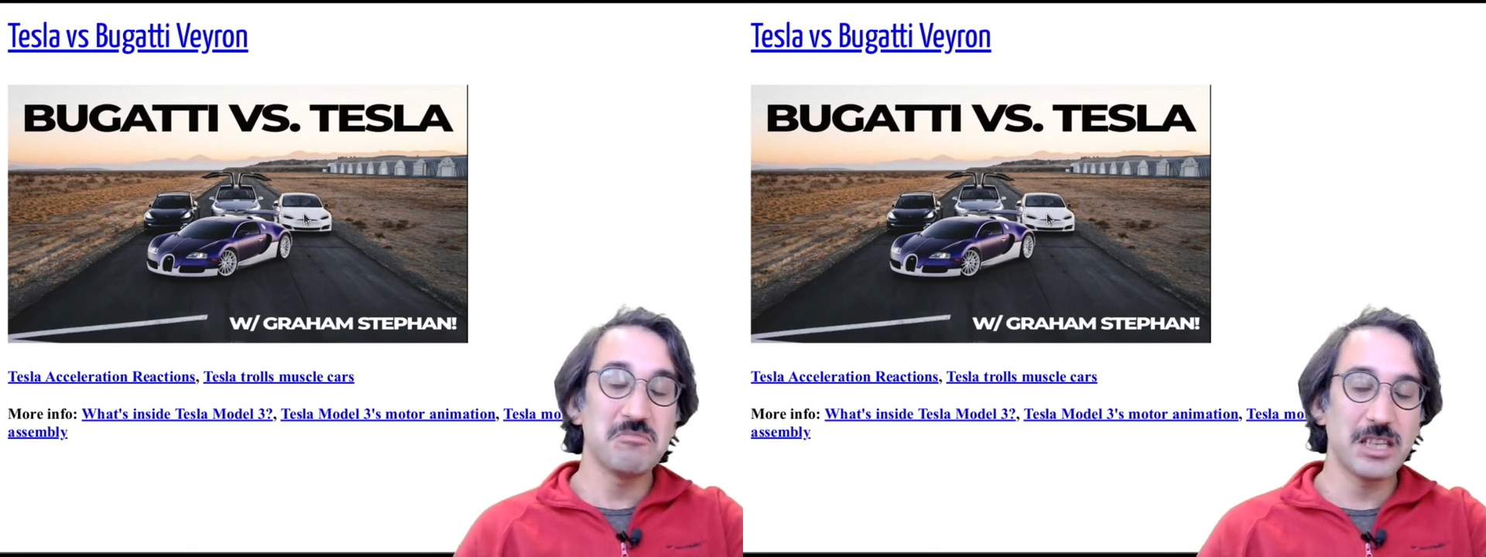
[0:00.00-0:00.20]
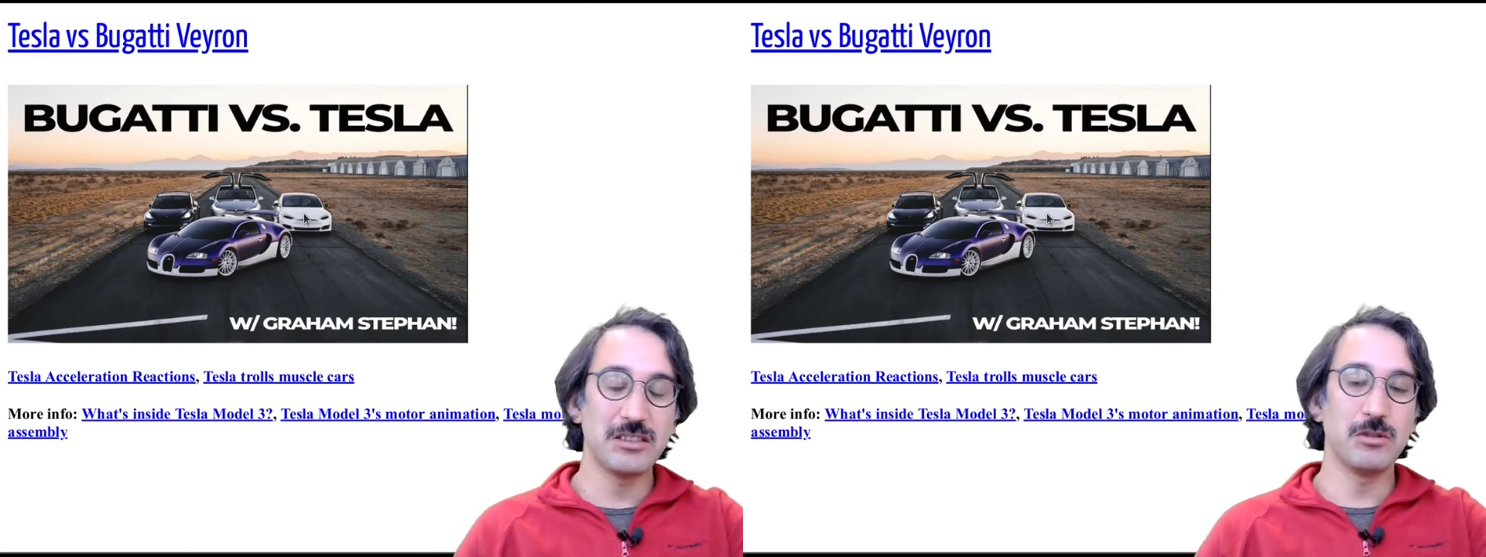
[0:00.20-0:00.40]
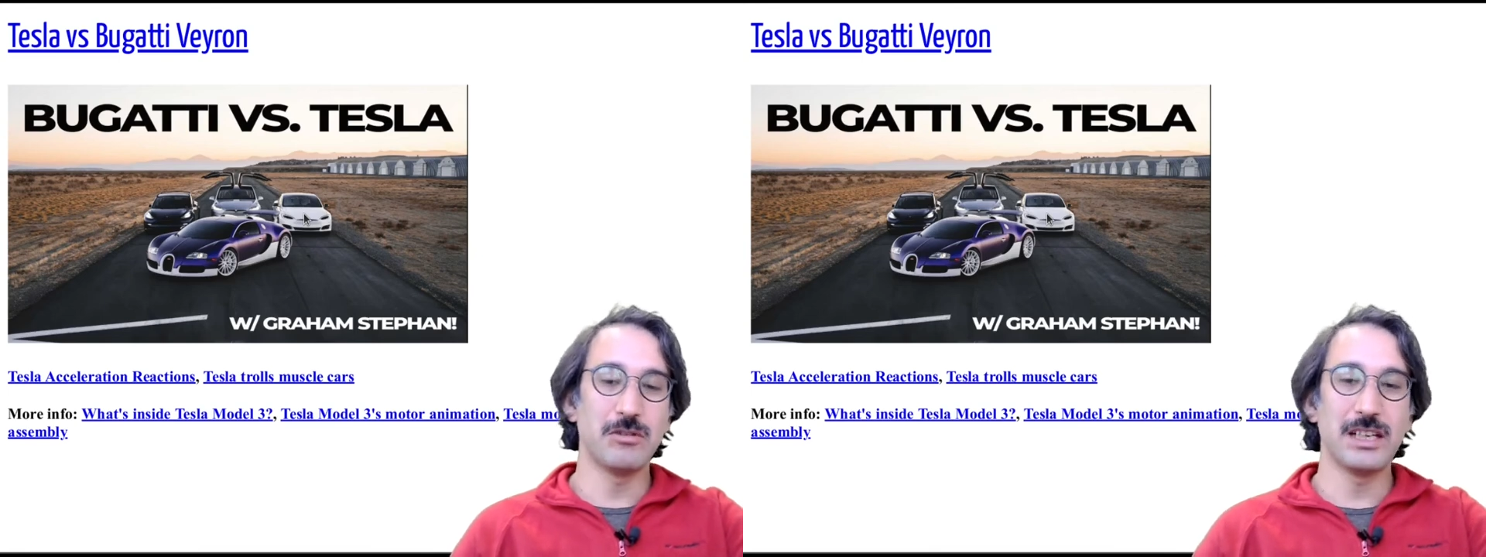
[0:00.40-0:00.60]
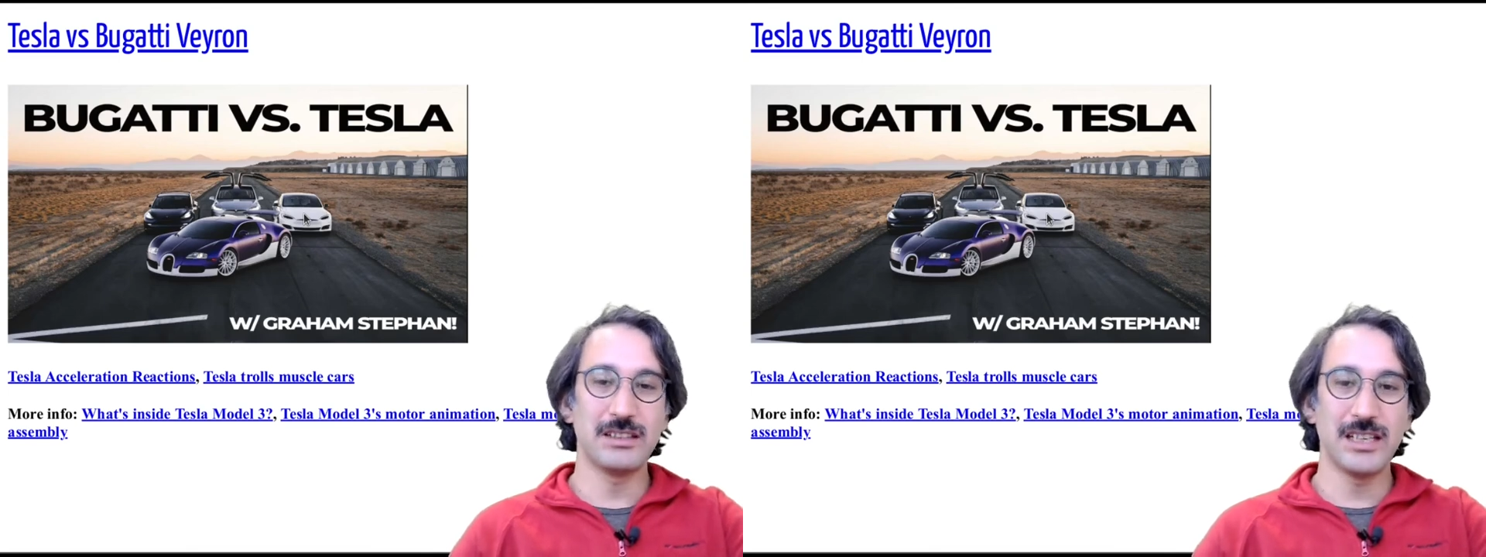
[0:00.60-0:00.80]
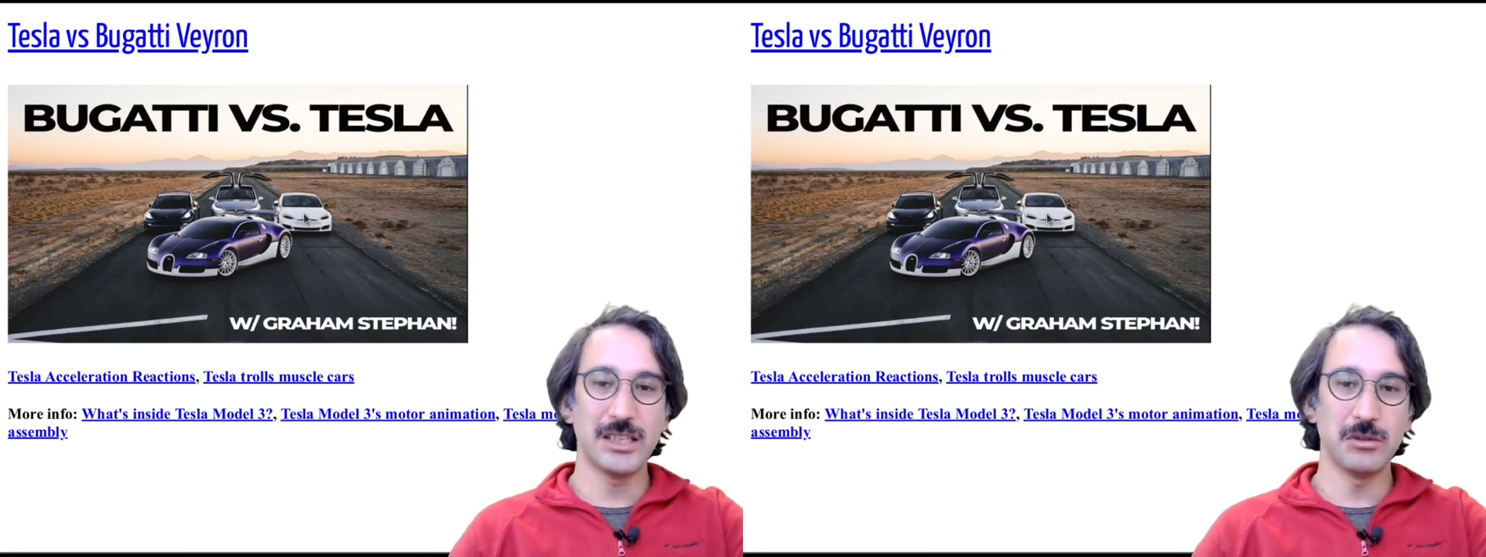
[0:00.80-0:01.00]
You know, at the
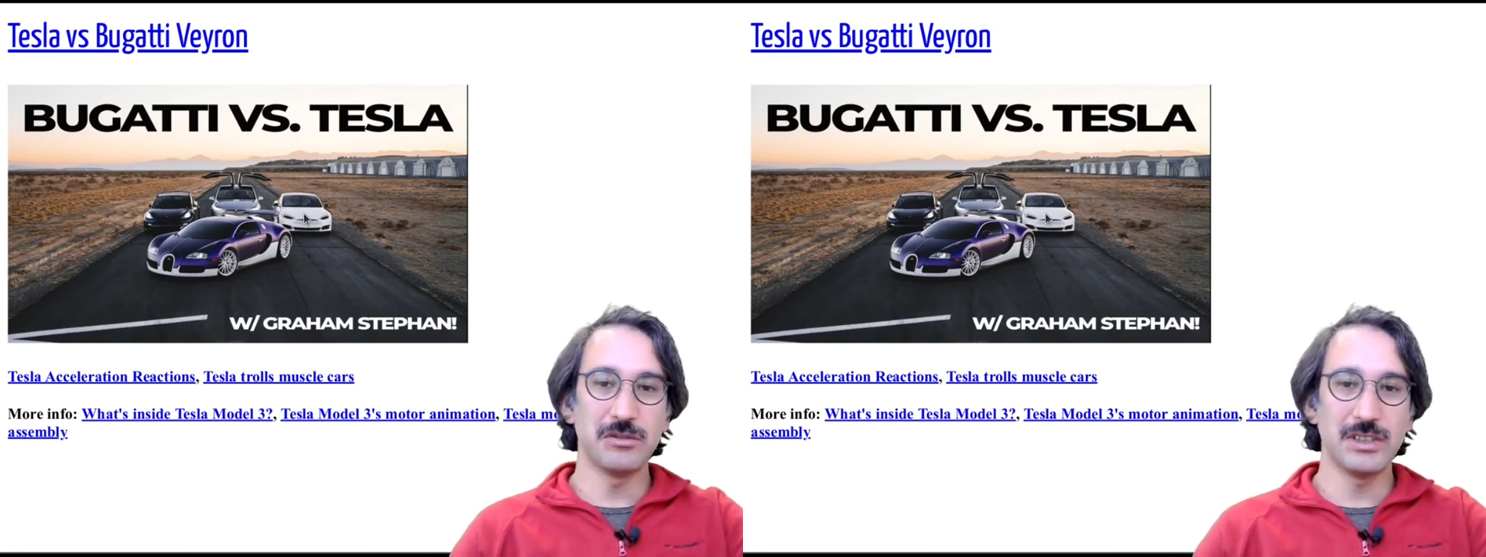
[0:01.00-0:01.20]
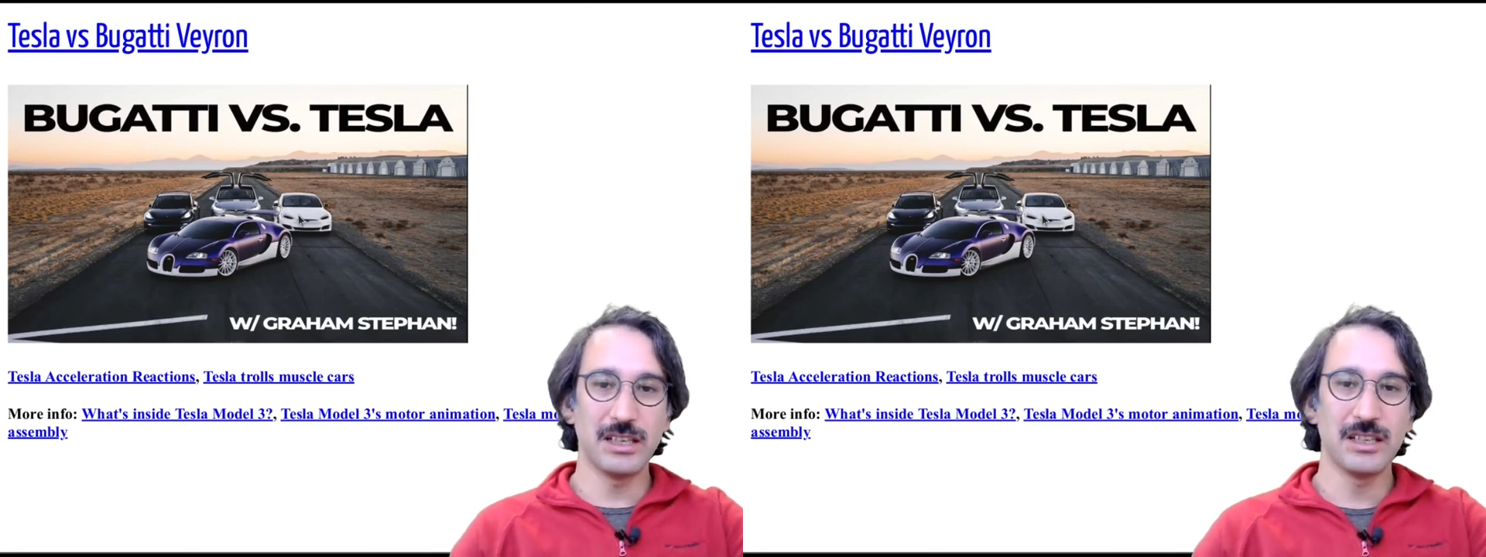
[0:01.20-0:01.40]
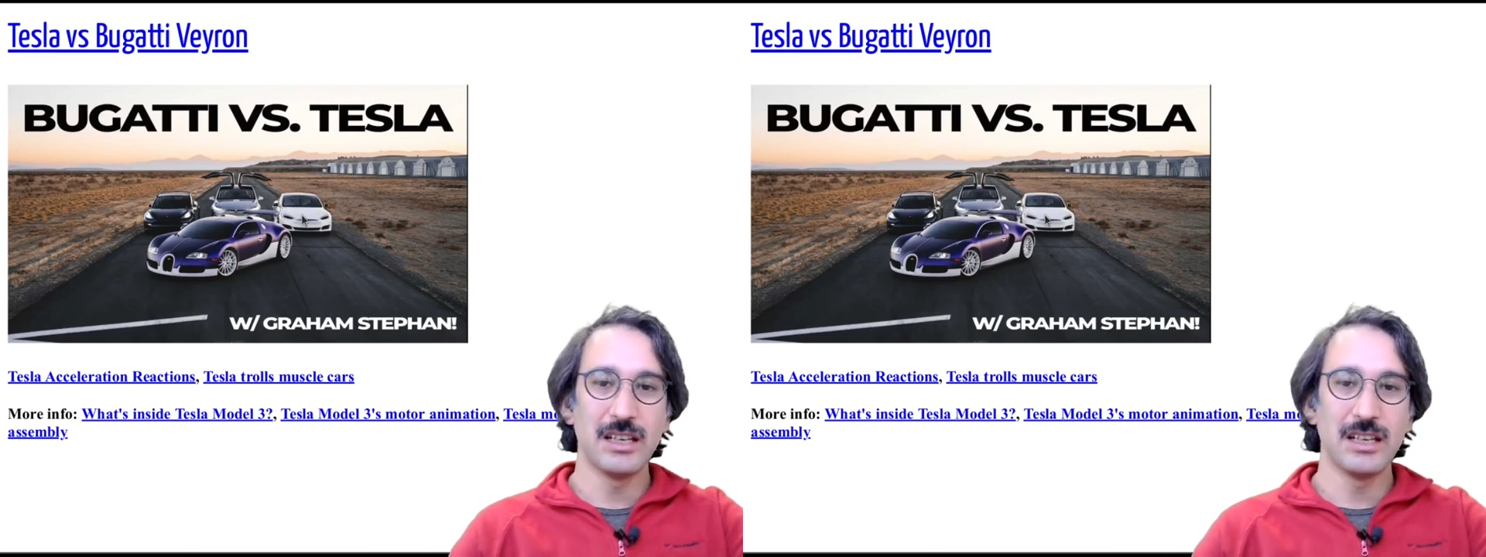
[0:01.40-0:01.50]
end of the day,